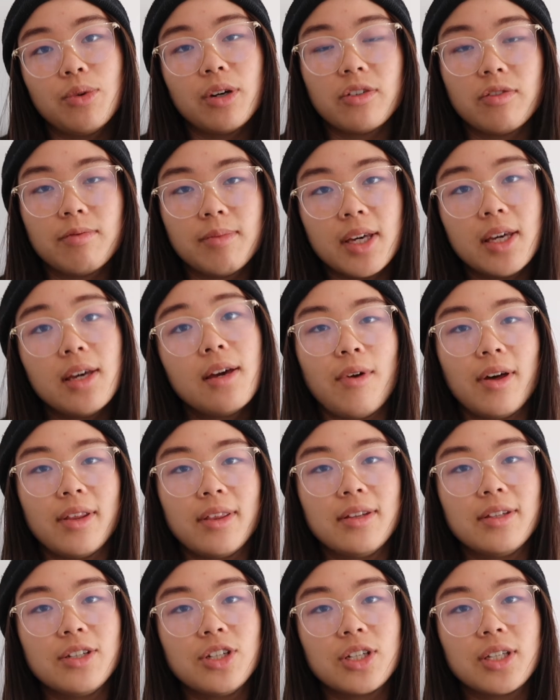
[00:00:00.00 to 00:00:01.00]
work for me, rather
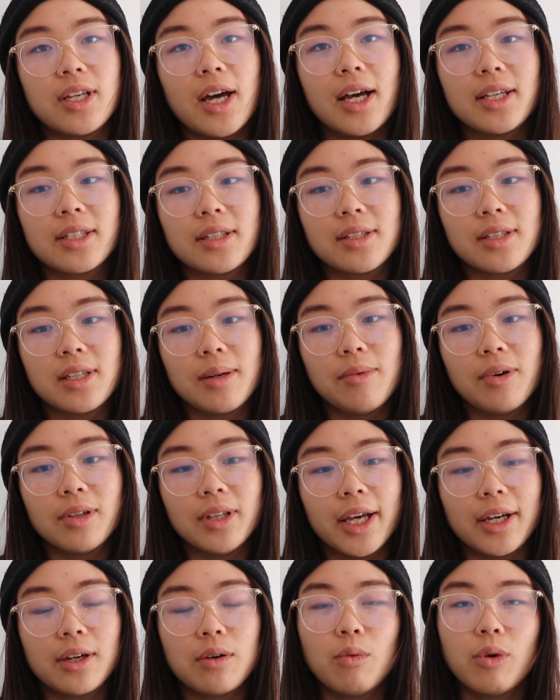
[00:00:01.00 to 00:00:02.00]
than just asking someone
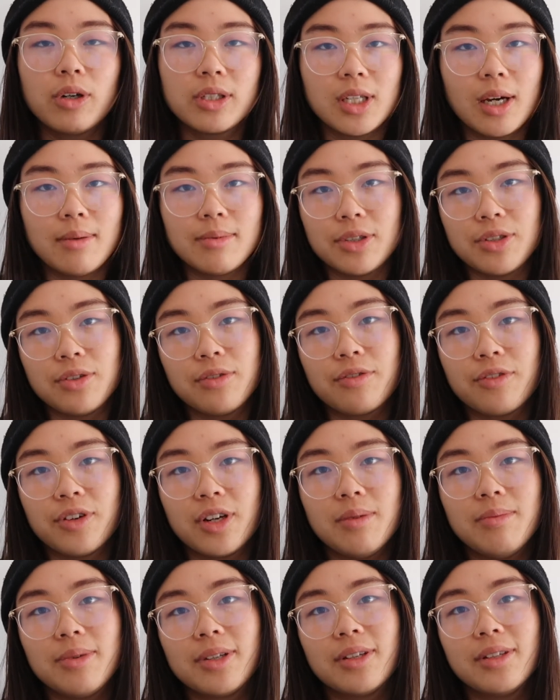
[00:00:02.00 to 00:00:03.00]
like, what times are you
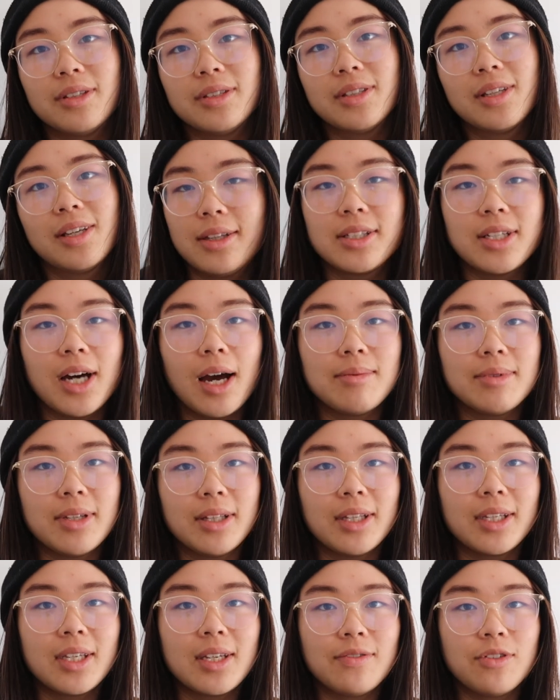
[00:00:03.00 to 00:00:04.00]
free, because the times that
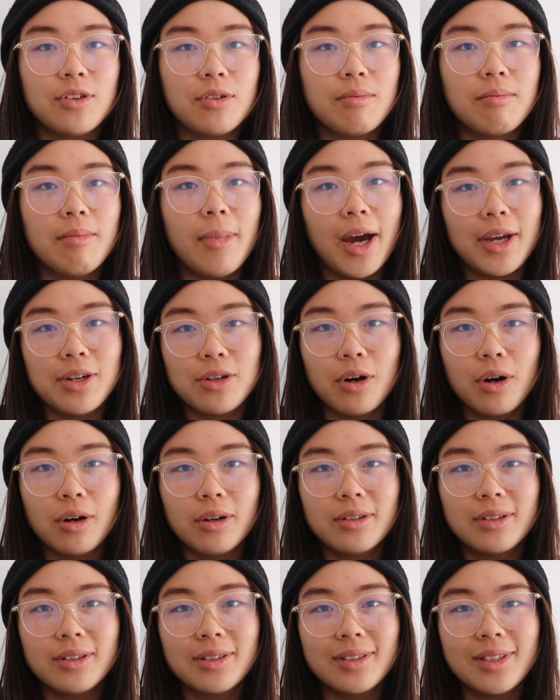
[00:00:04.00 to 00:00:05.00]
they give you might
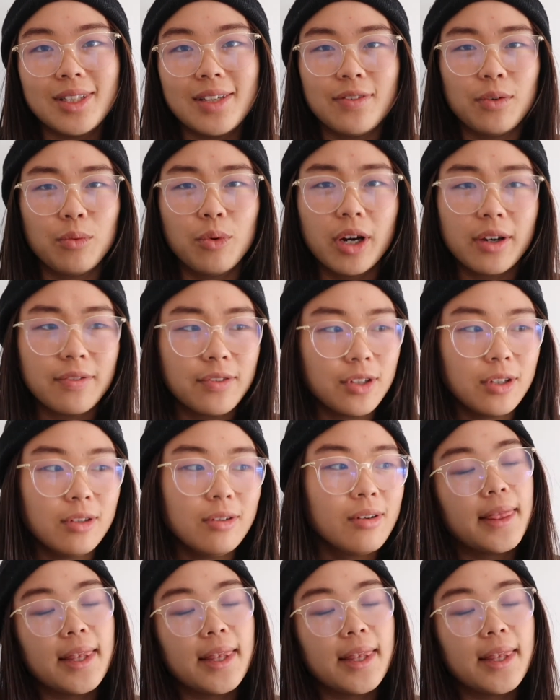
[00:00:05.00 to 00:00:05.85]
not even work for you.